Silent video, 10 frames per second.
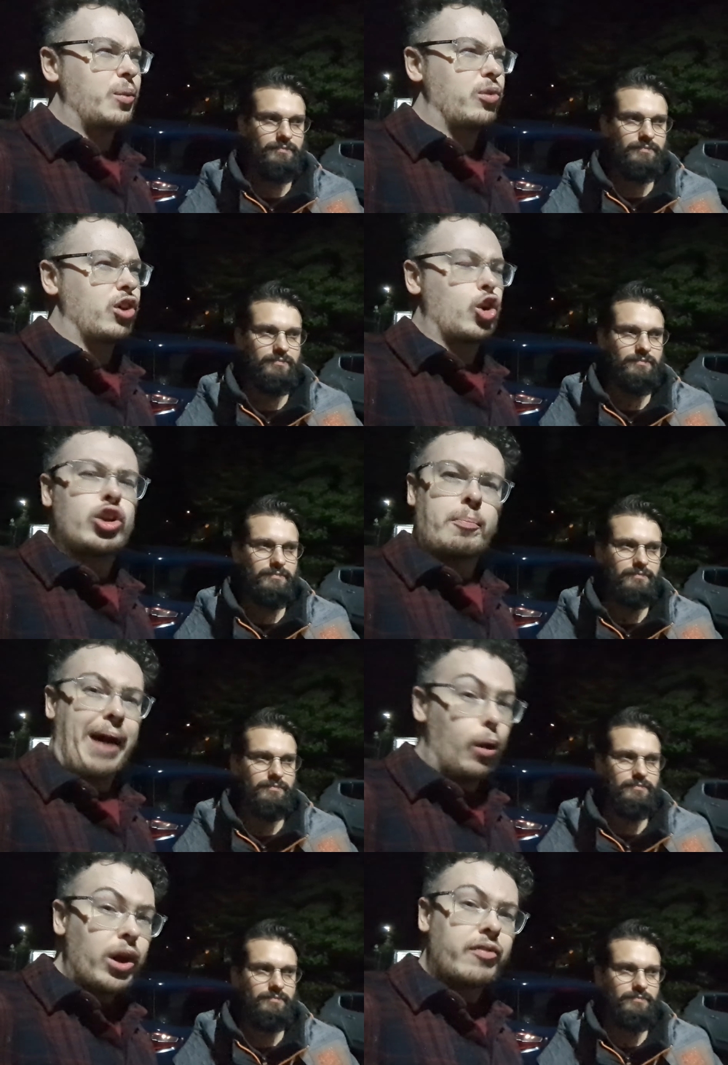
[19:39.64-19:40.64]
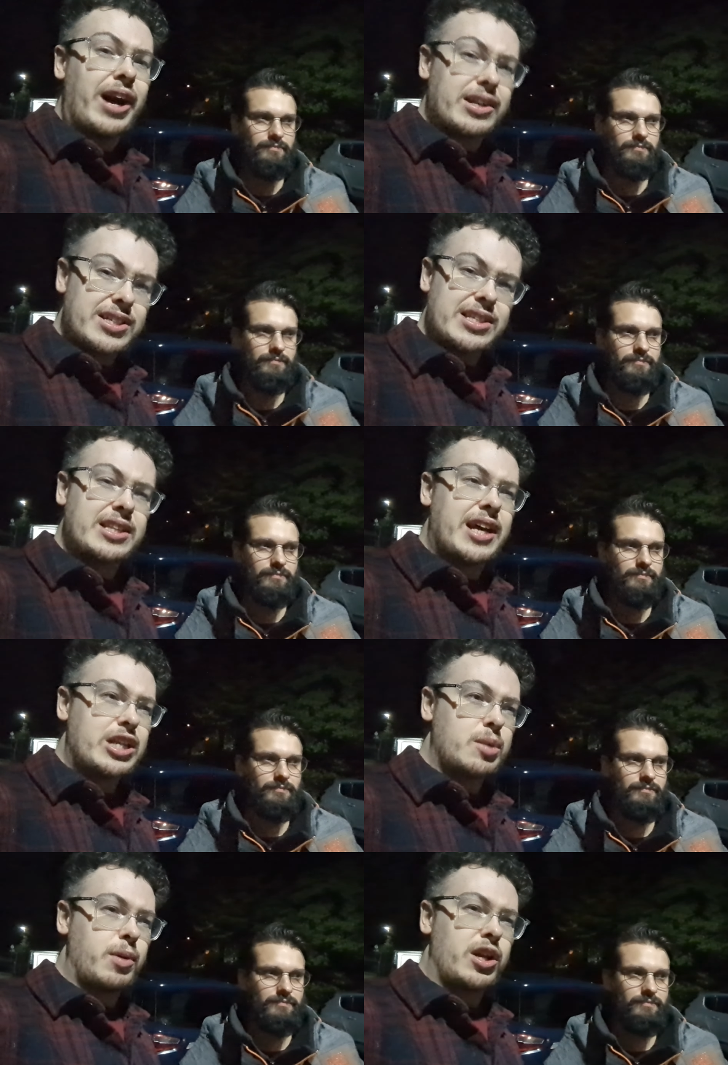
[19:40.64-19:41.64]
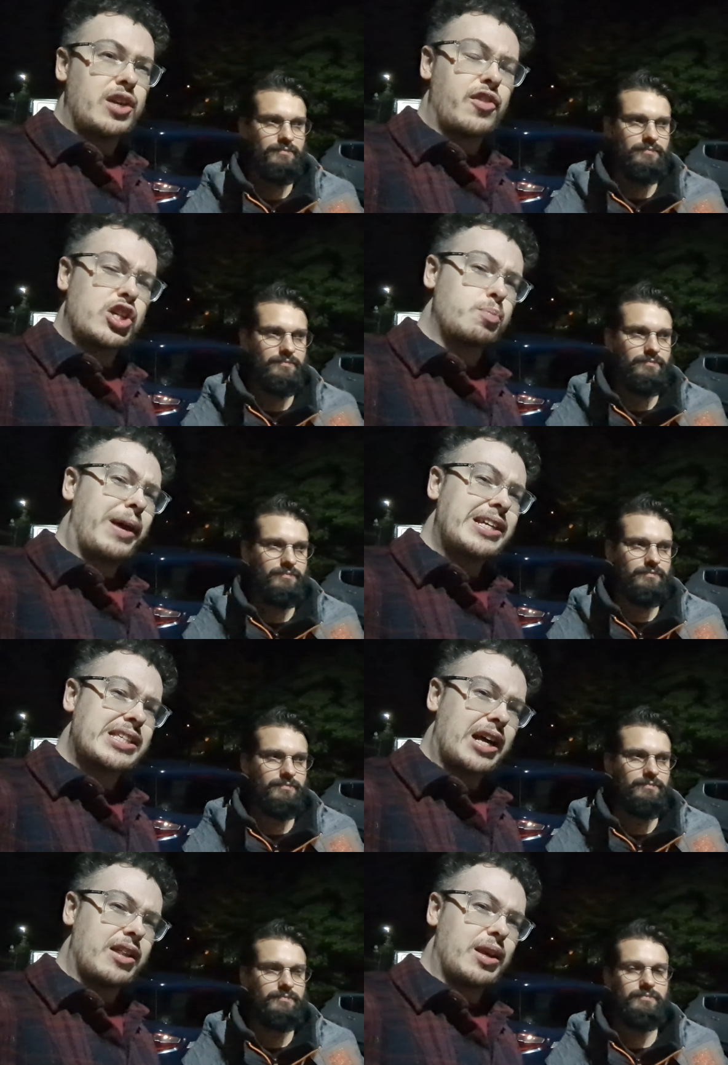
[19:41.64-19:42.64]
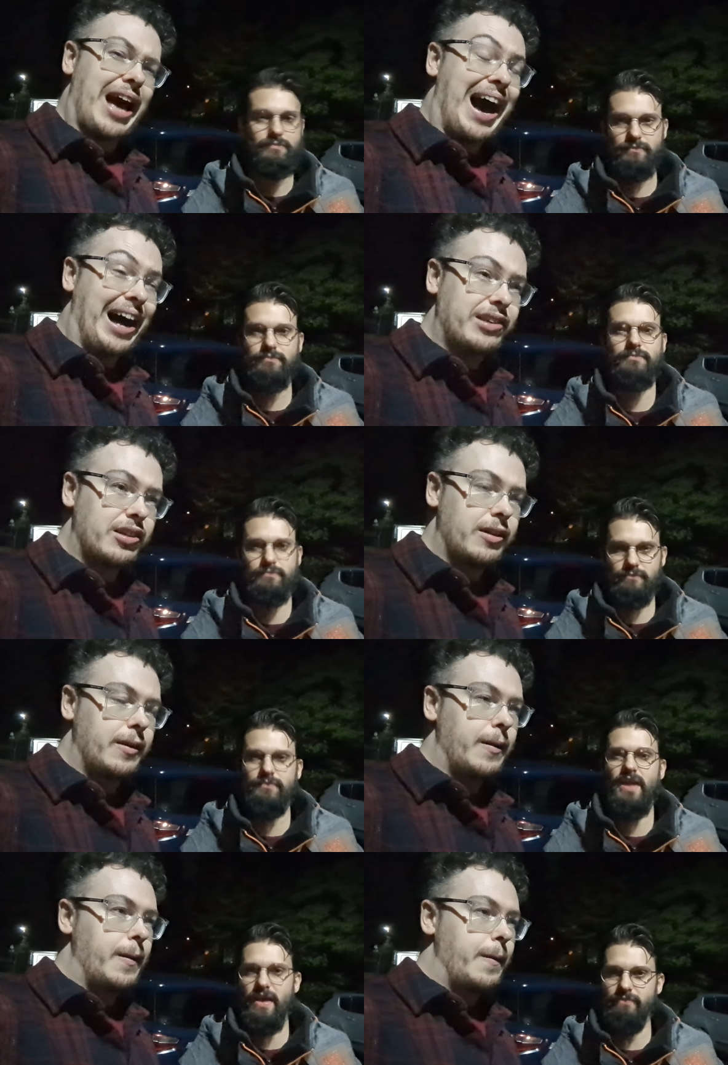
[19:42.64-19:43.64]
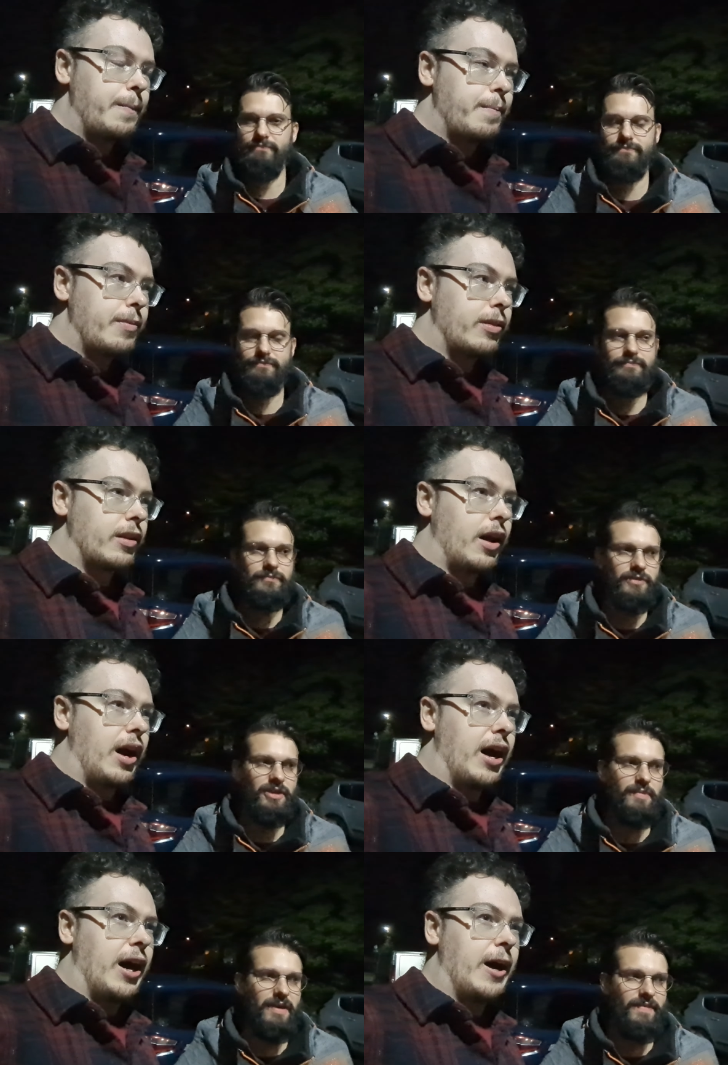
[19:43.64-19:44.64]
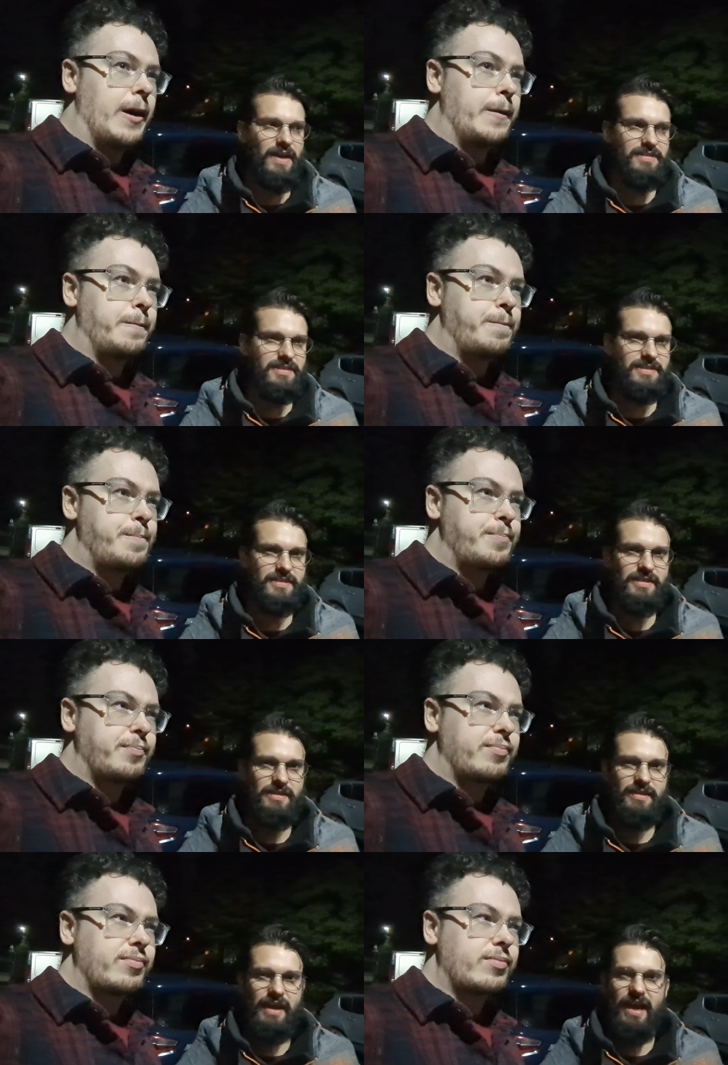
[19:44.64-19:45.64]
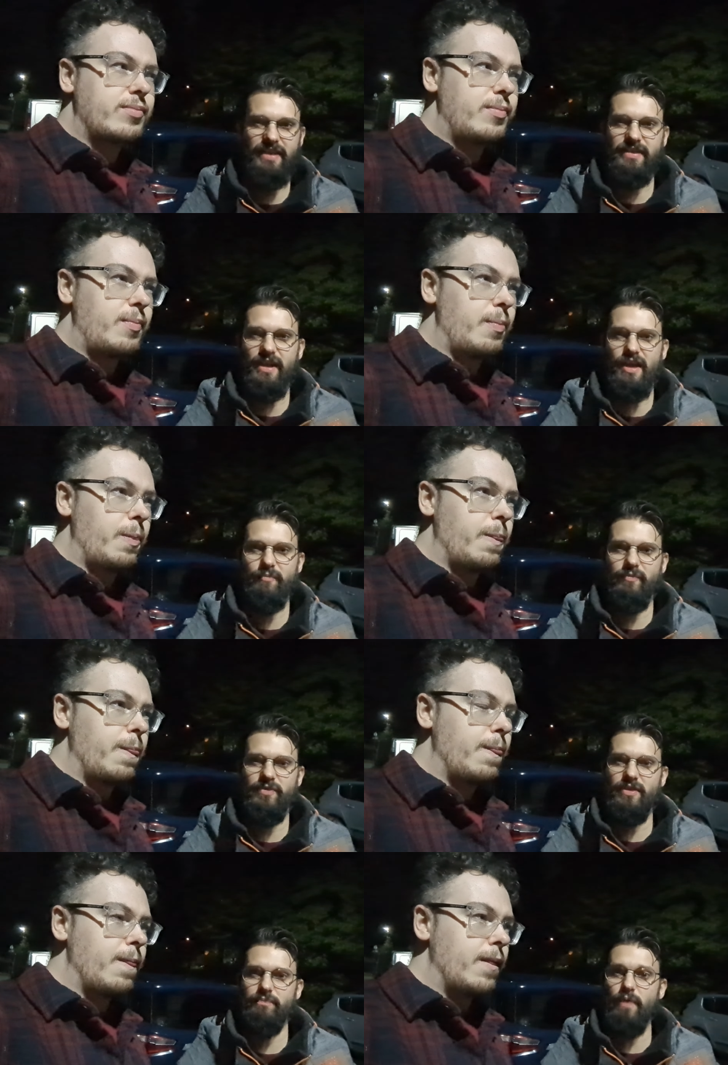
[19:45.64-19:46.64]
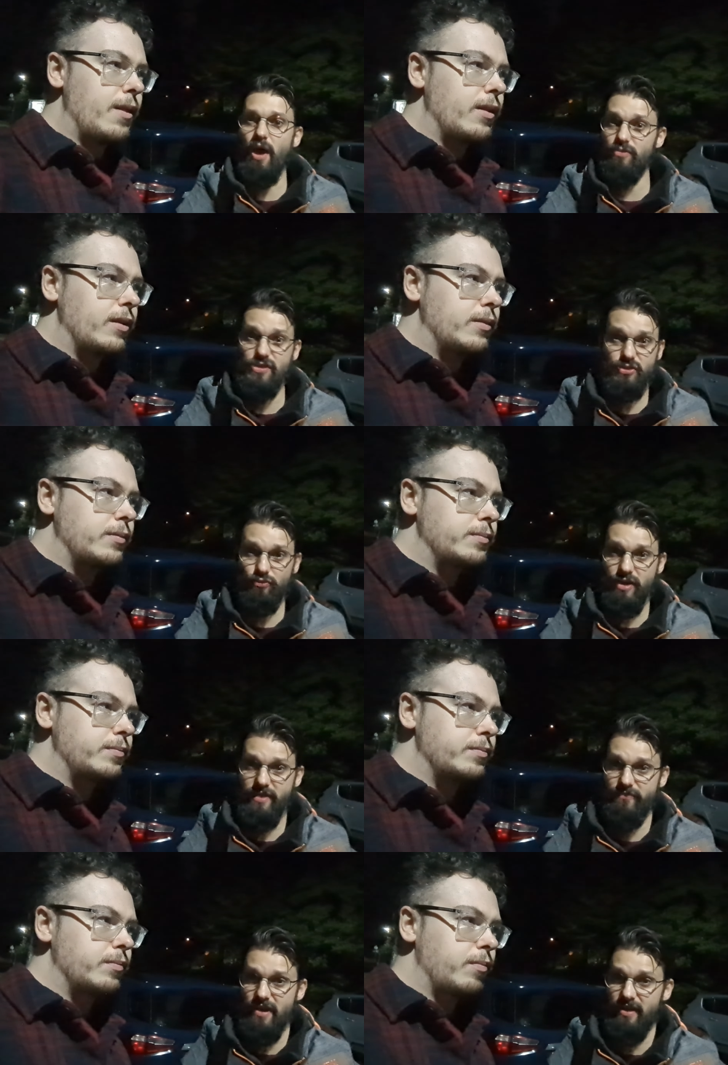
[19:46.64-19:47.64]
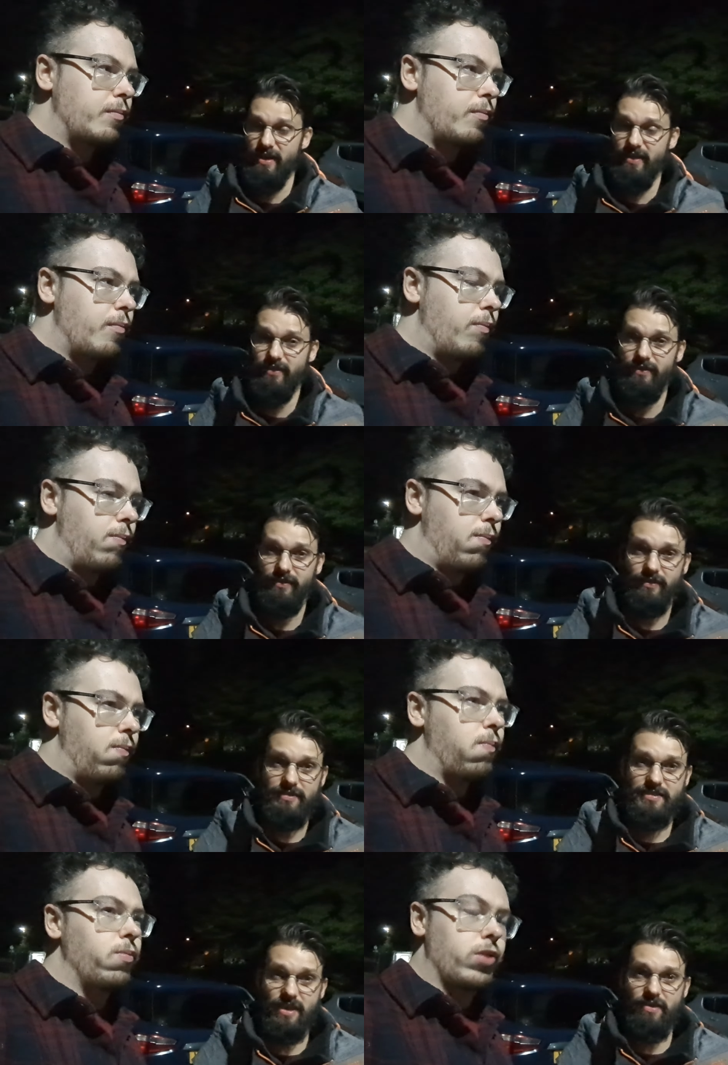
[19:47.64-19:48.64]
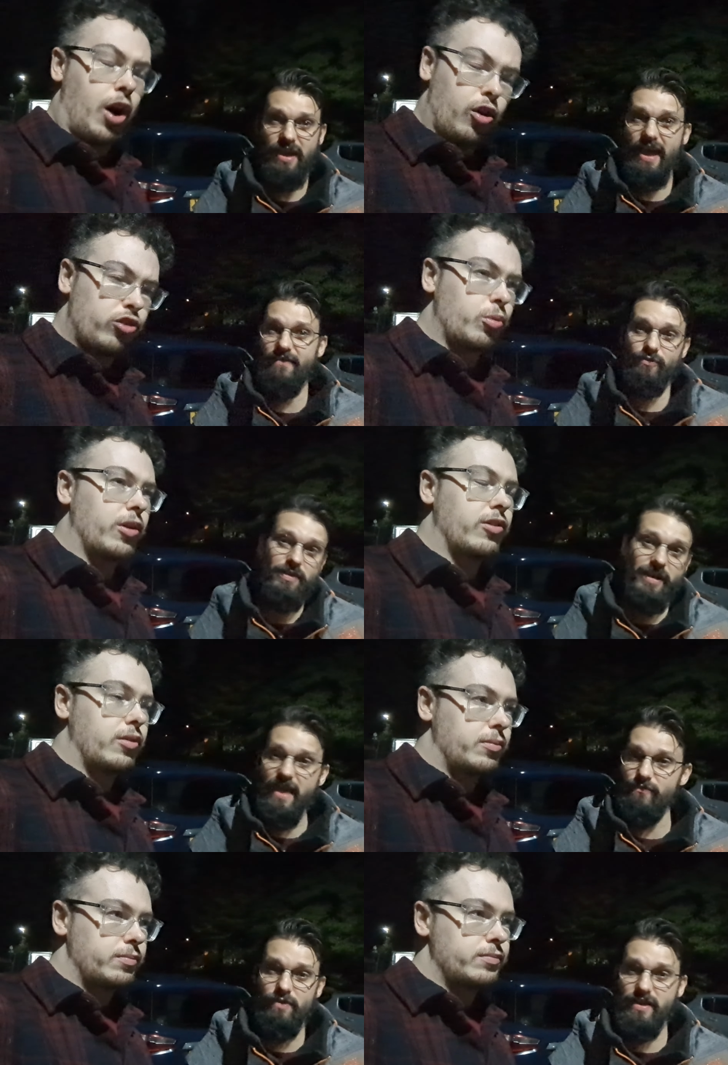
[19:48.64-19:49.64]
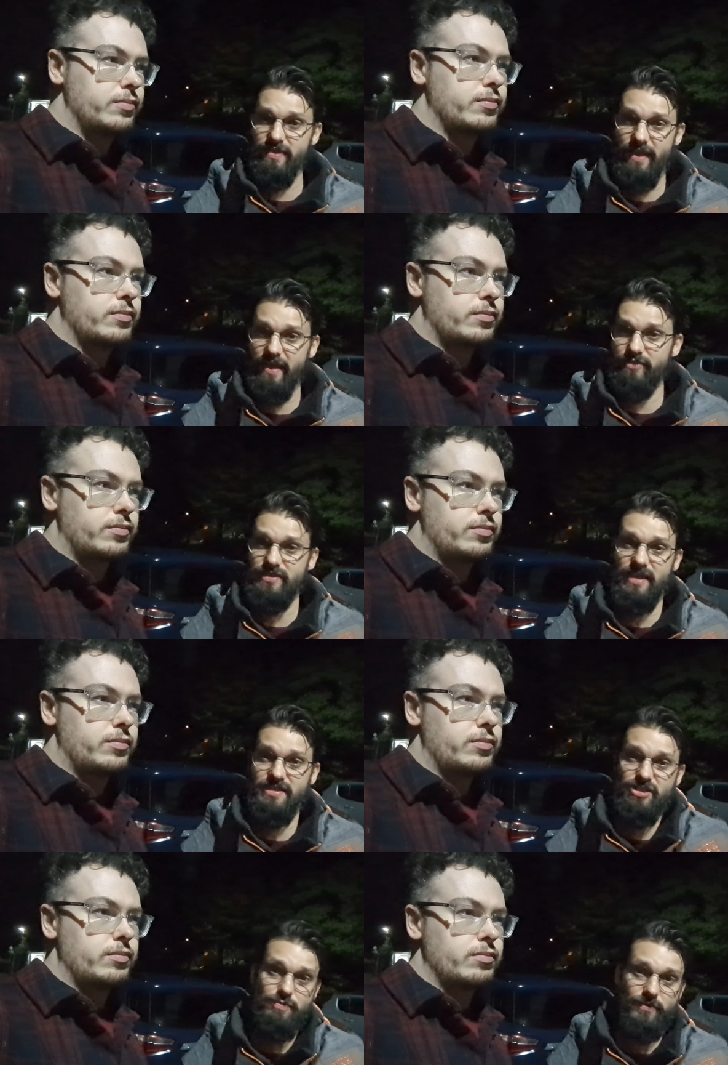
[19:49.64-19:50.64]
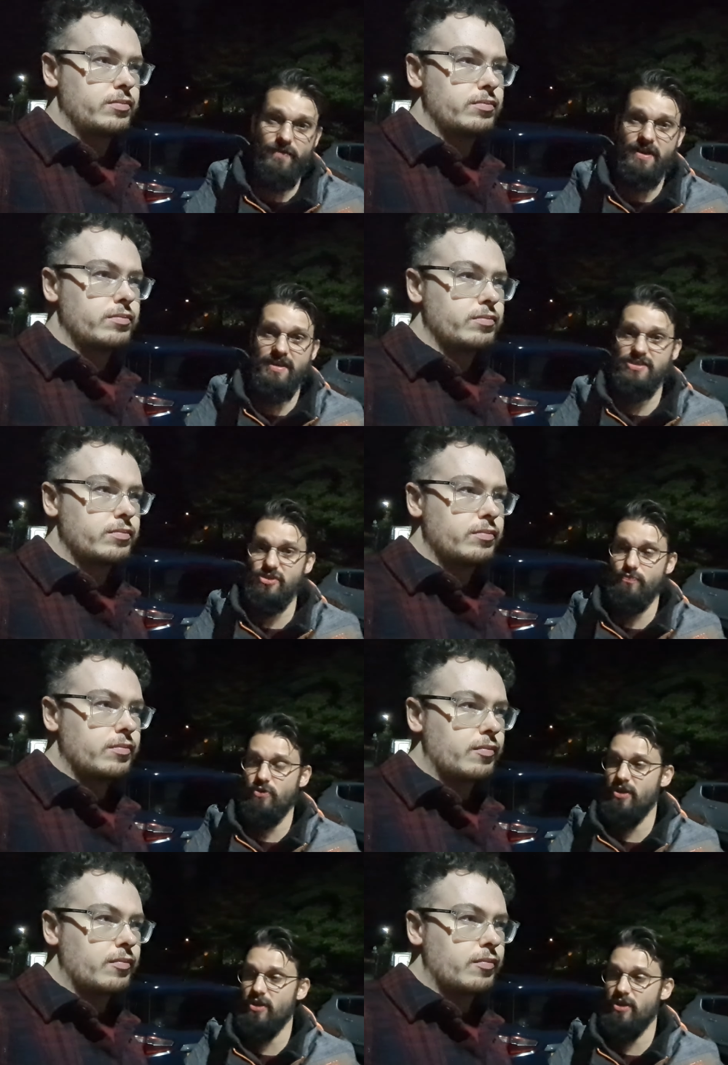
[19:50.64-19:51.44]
Speaker 1: there was a good amount of actors in there, to be honest, for the space that they had. Mm-hmm, yeah um, actors.
Speaker 2: And um, the posts are really friendly. Mm, so like everyone, was. everyone in there is like super friendly, super